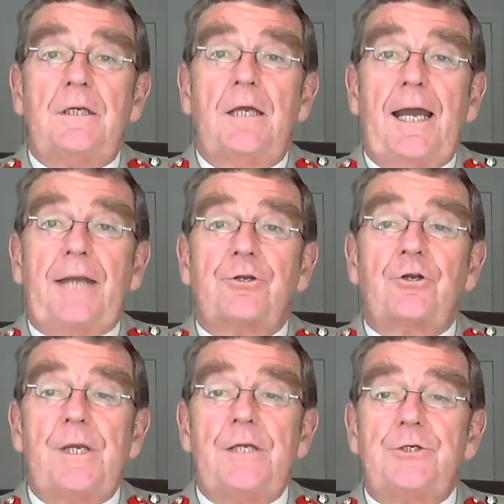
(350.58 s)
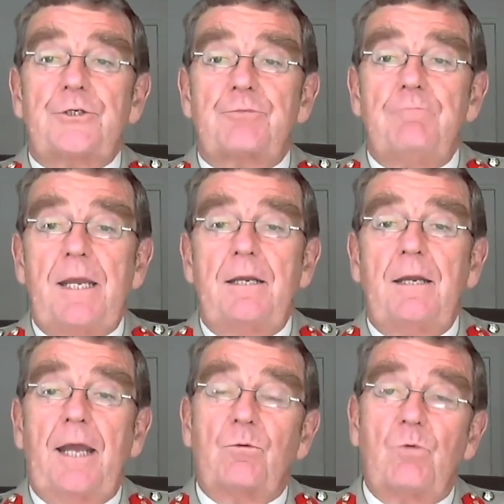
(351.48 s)
and courageous men
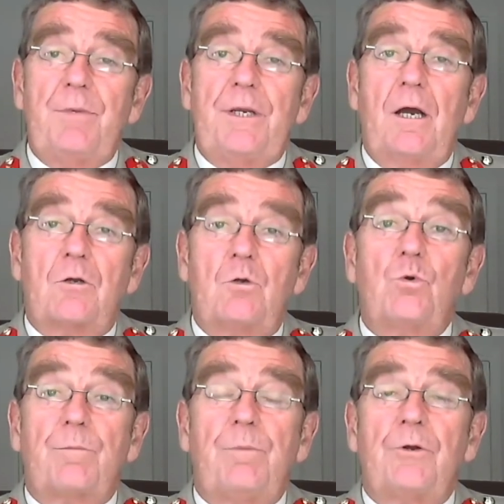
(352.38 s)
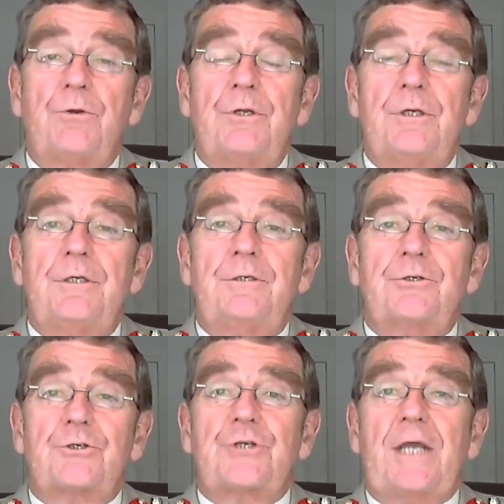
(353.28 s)
and women are called upon
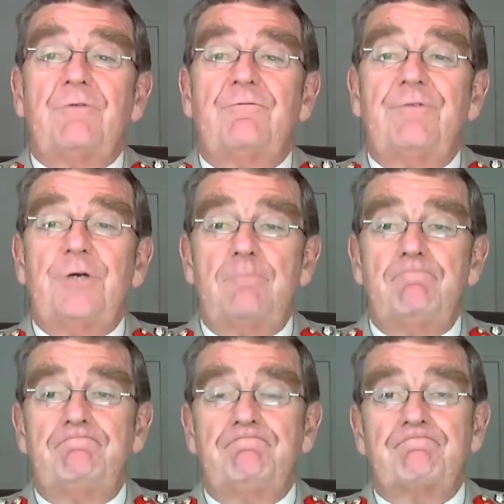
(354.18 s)
to stand firm.